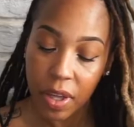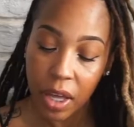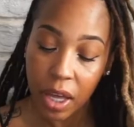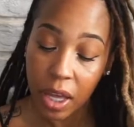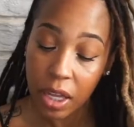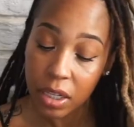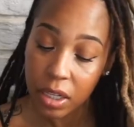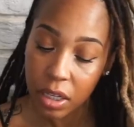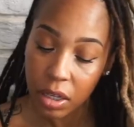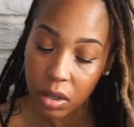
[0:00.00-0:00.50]

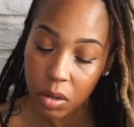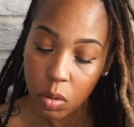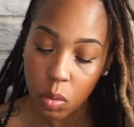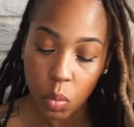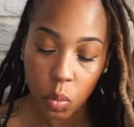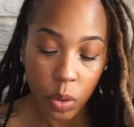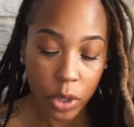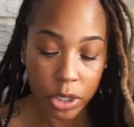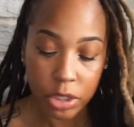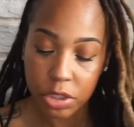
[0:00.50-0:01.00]
hello,
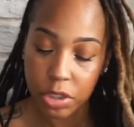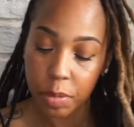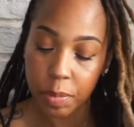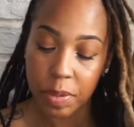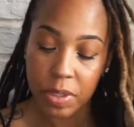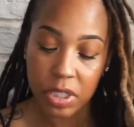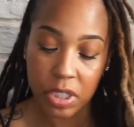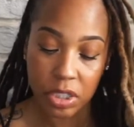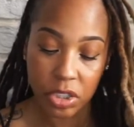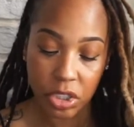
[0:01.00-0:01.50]
what is your
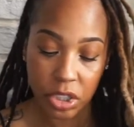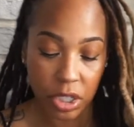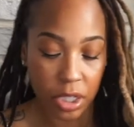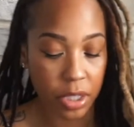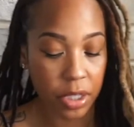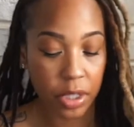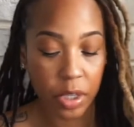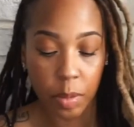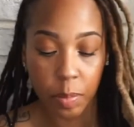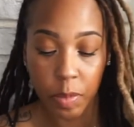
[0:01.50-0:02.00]
position in
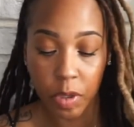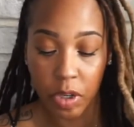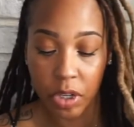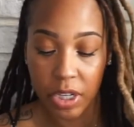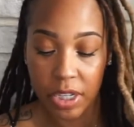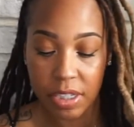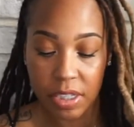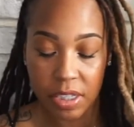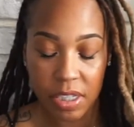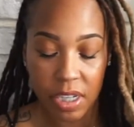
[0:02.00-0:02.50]
the
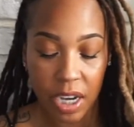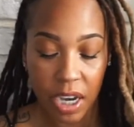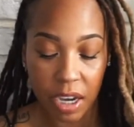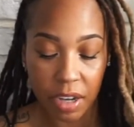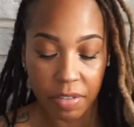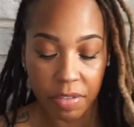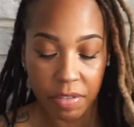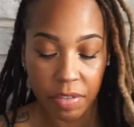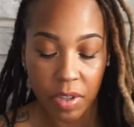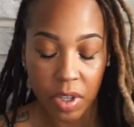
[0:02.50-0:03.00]
community staff?
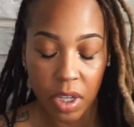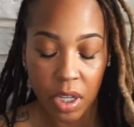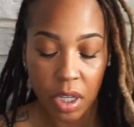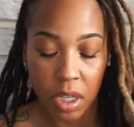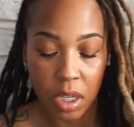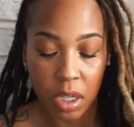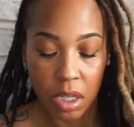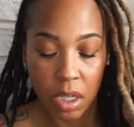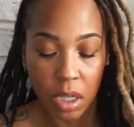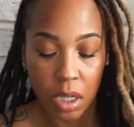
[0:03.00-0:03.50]

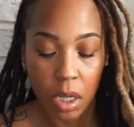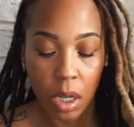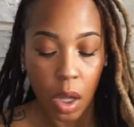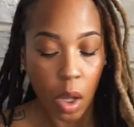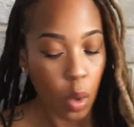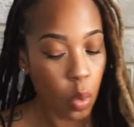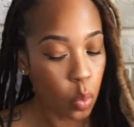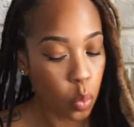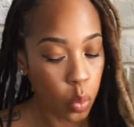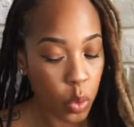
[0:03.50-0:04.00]

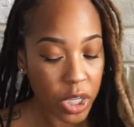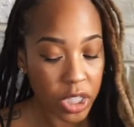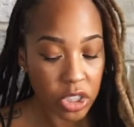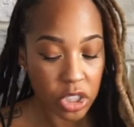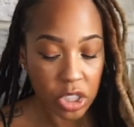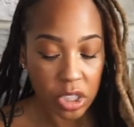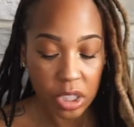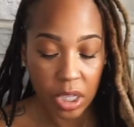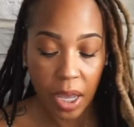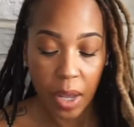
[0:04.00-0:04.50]
We
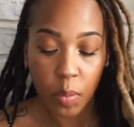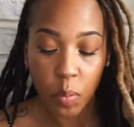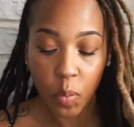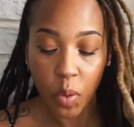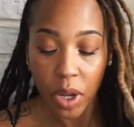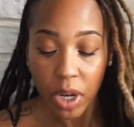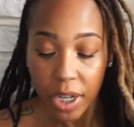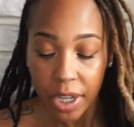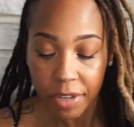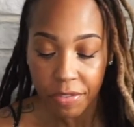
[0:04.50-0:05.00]
just got
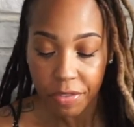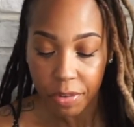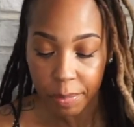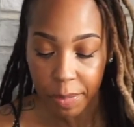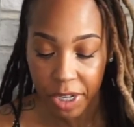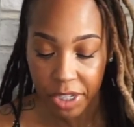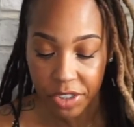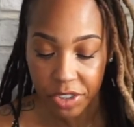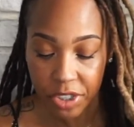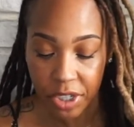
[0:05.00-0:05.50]
one
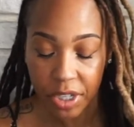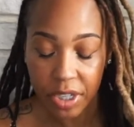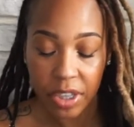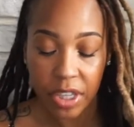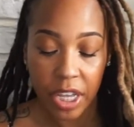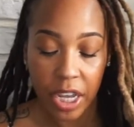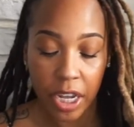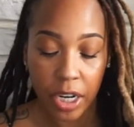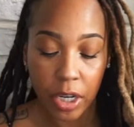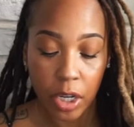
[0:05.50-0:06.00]
information
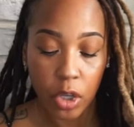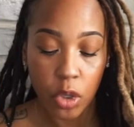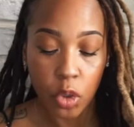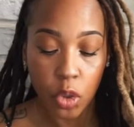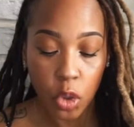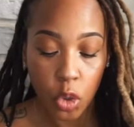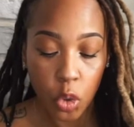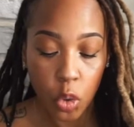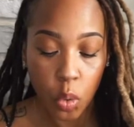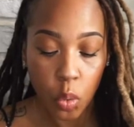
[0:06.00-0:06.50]
that
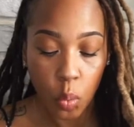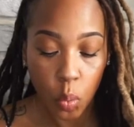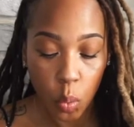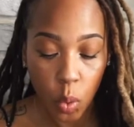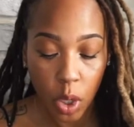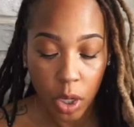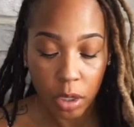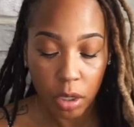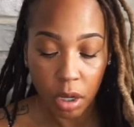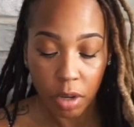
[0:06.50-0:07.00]
you,
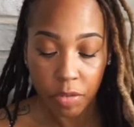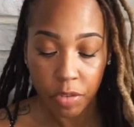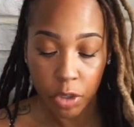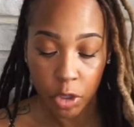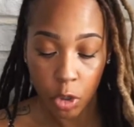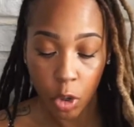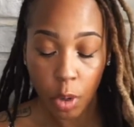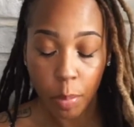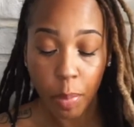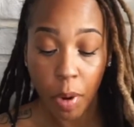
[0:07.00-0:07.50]
one of
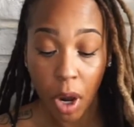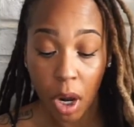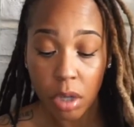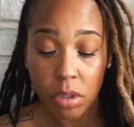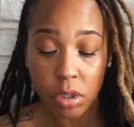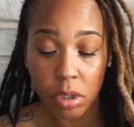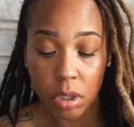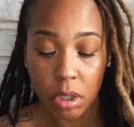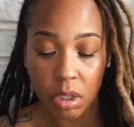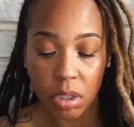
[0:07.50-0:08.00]
your
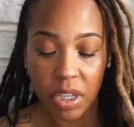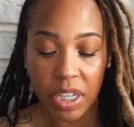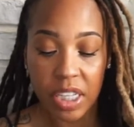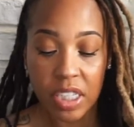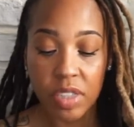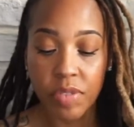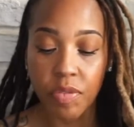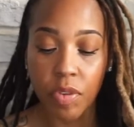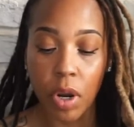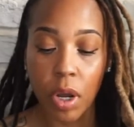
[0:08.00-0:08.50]
parcel
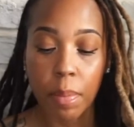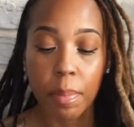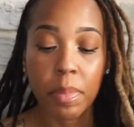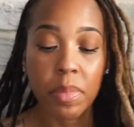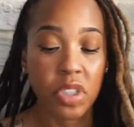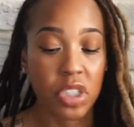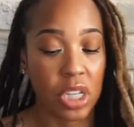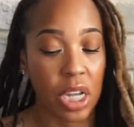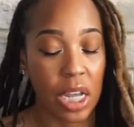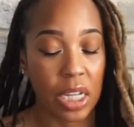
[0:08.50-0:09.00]
is from
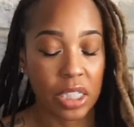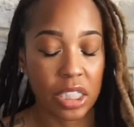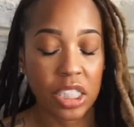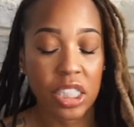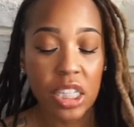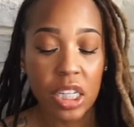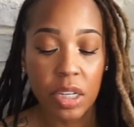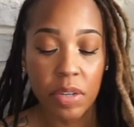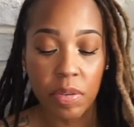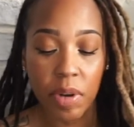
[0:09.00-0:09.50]

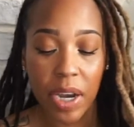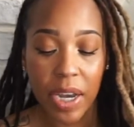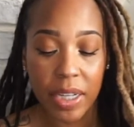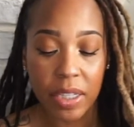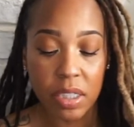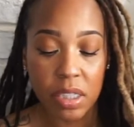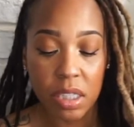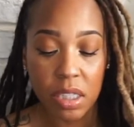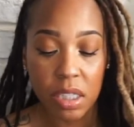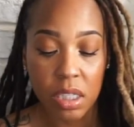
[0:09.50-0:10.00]
Shaanxi, right?
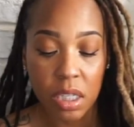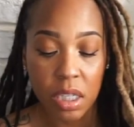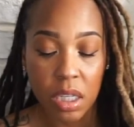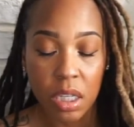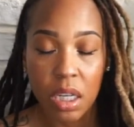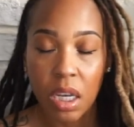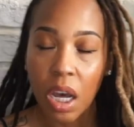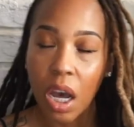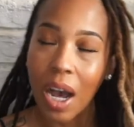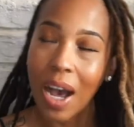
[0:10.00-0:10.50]

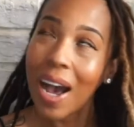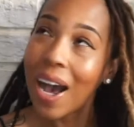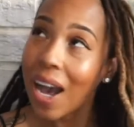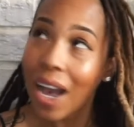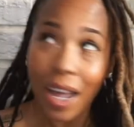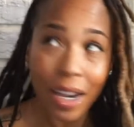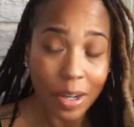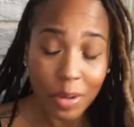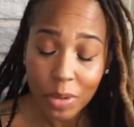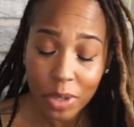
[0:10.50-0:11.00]

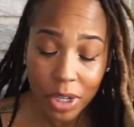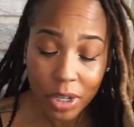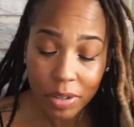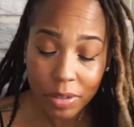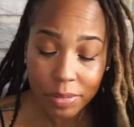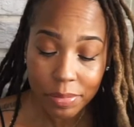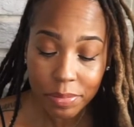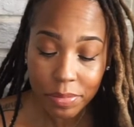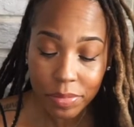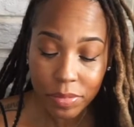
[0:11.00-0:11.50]
I don't know.
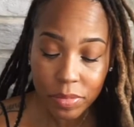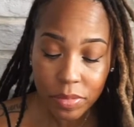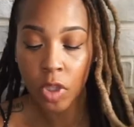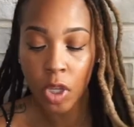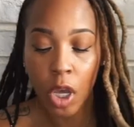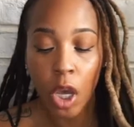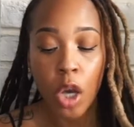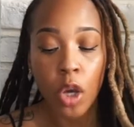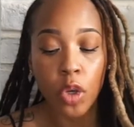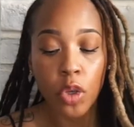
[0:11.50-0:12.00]

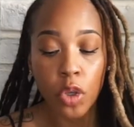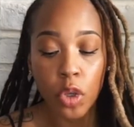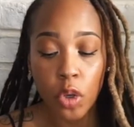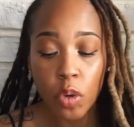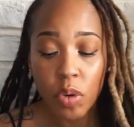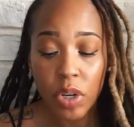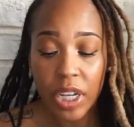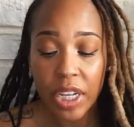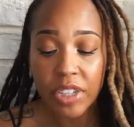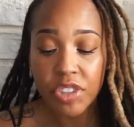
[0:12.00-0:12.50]
You
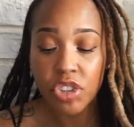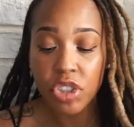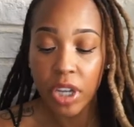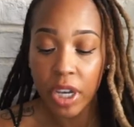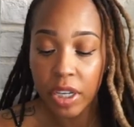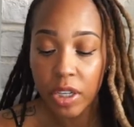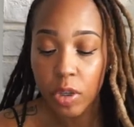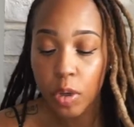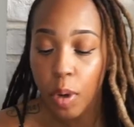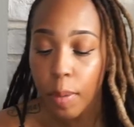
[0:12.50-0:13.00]
need to
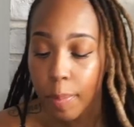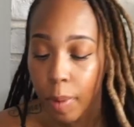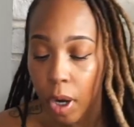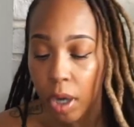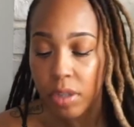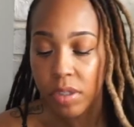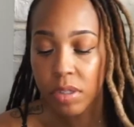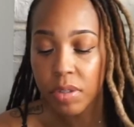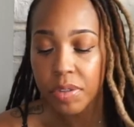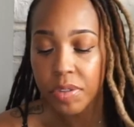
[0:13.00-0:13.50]
check your
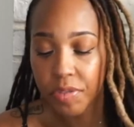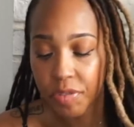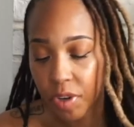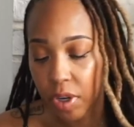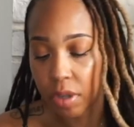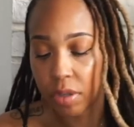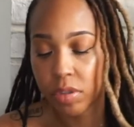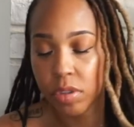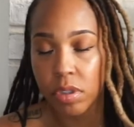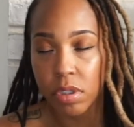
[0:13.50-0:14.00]
parcels
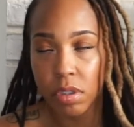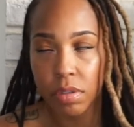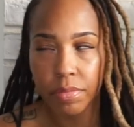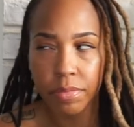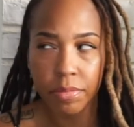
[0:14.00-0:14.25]
first.